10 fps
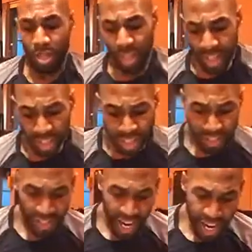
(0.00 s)
let's
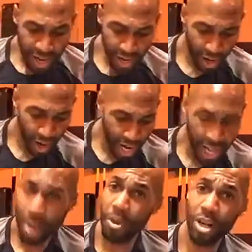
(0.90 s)
just say, all right,
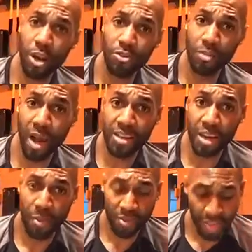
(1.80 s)
and I'm going to go to my
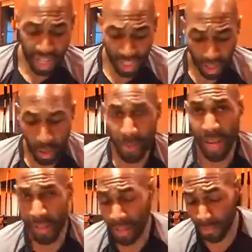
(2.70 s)
demo station a little
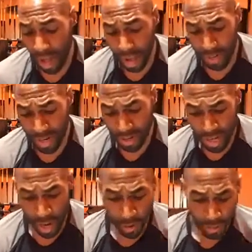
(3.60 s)
bit. That's why I'm in the
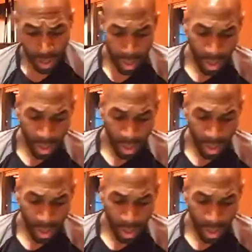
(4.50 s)
studio.